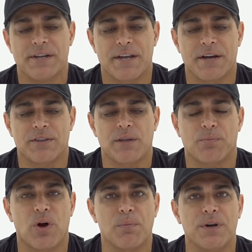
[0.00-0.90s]
The
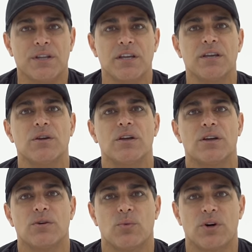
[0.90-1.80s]
property
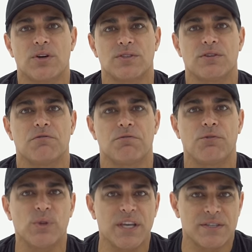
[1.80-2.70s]
was
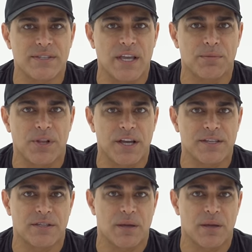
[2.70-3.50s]
fully stabilized,